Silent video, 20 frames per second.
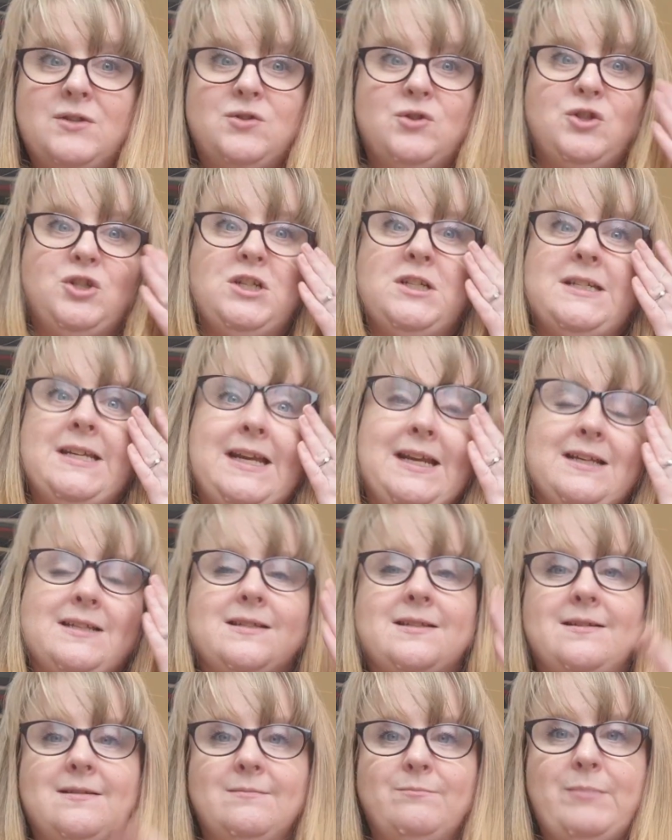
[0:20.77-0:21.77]
So she
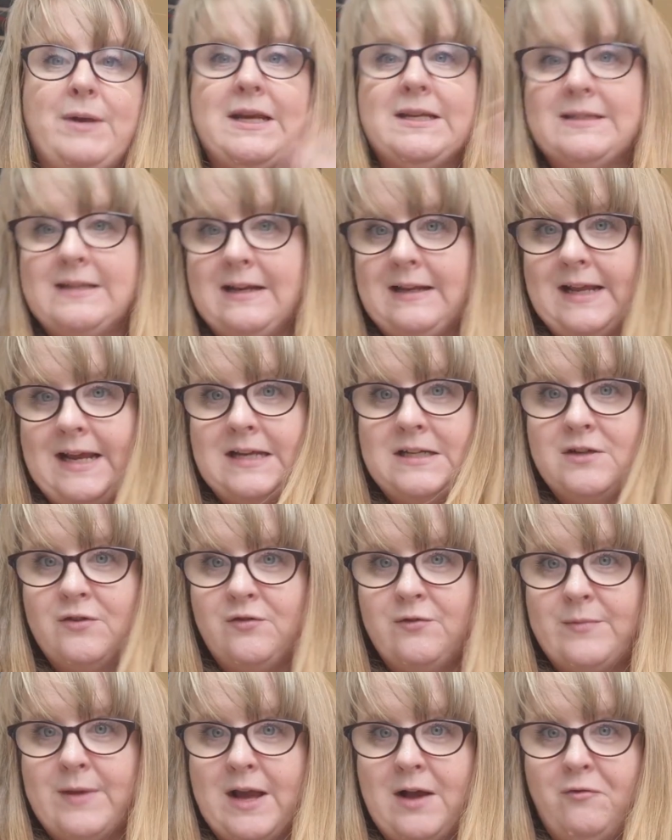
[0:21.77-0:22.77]
picks a letter
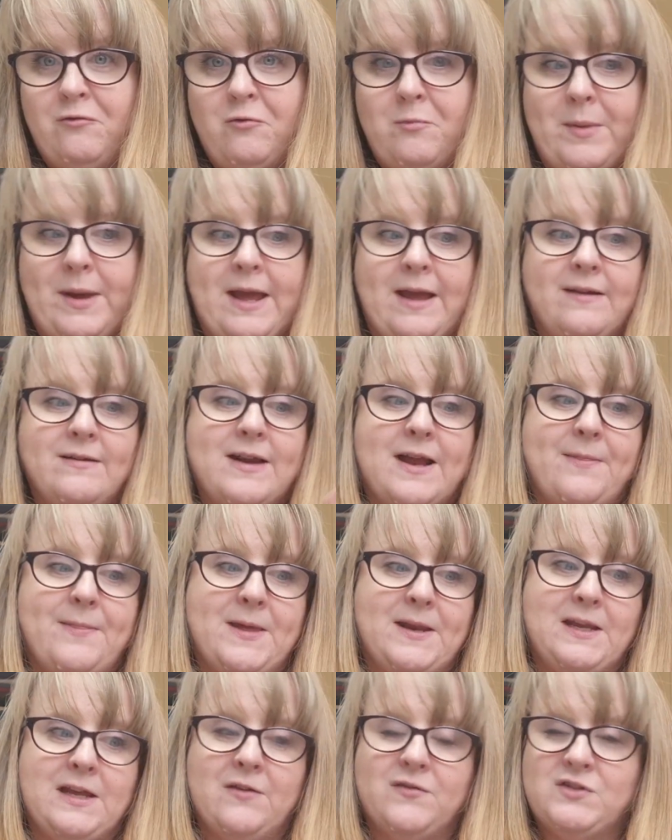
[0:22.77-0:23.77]
from the alphabet
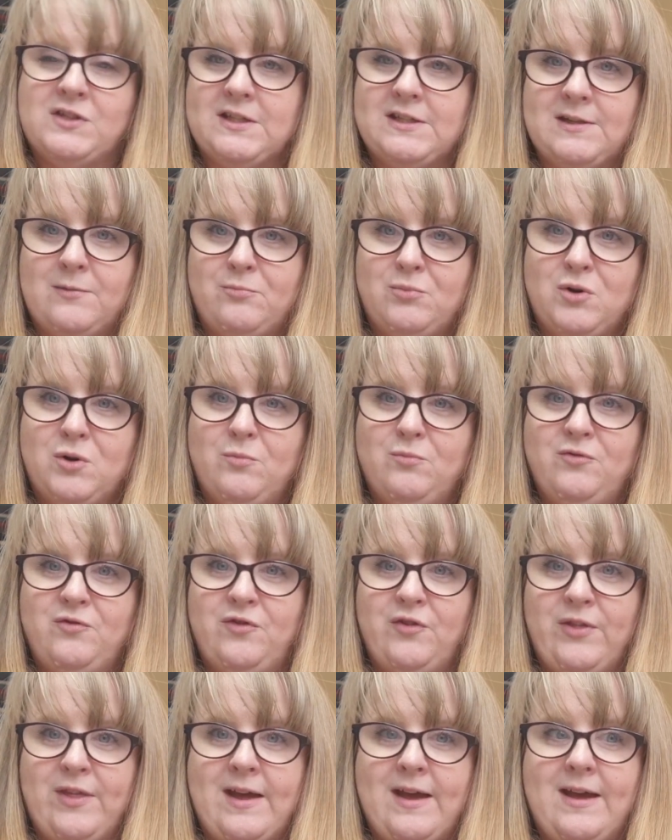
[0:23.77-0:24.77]
and then gives us a prompt
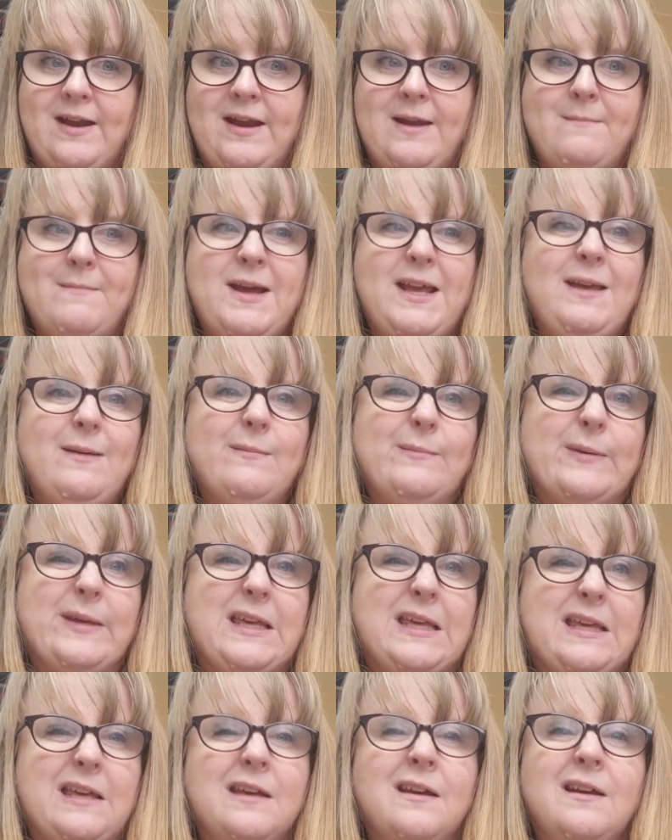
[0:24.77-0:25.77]
for that, and it might
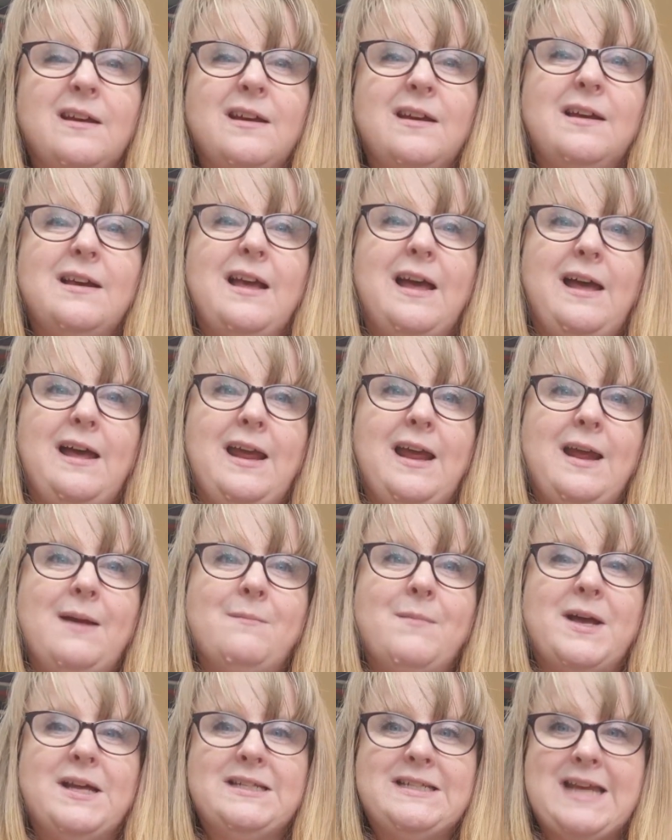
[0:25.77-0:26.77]
be
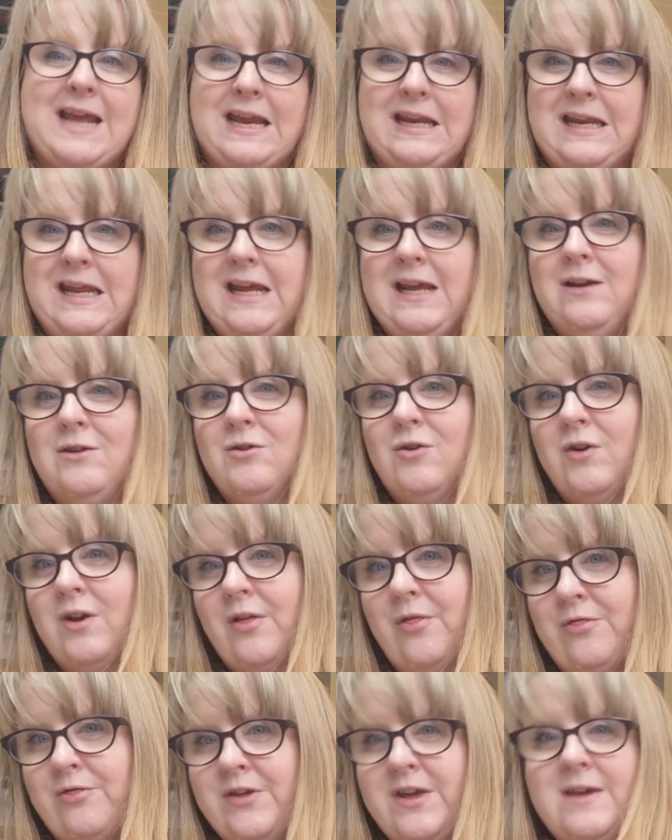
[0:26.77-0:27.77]
a technique or
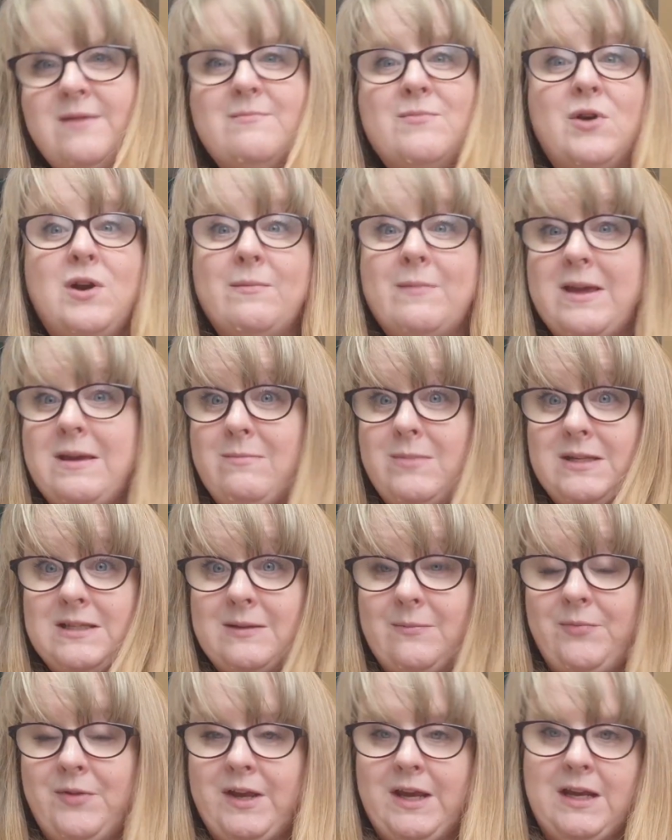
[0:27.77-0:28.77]
a theme, or it might be
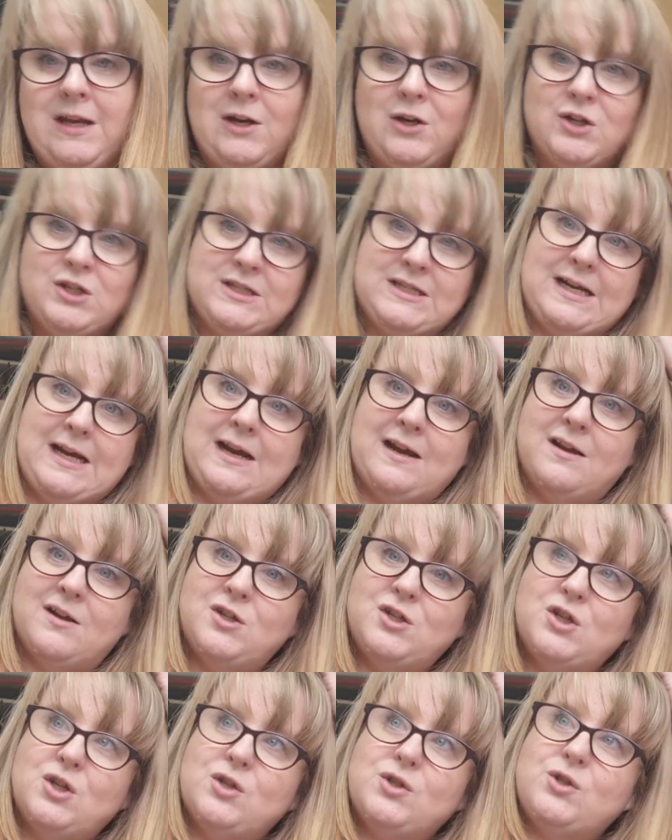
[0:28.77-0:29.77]
something in her
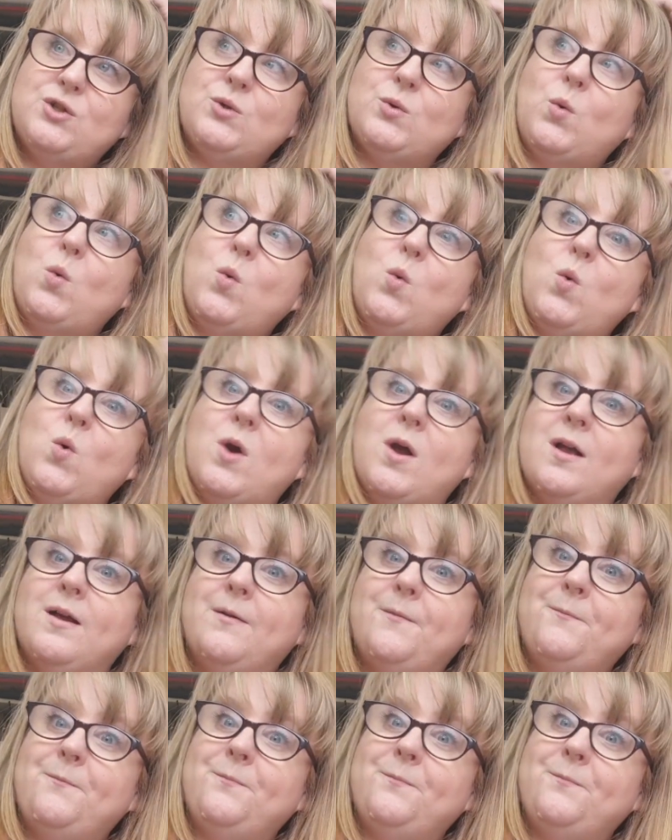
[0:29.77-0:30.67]
stash. So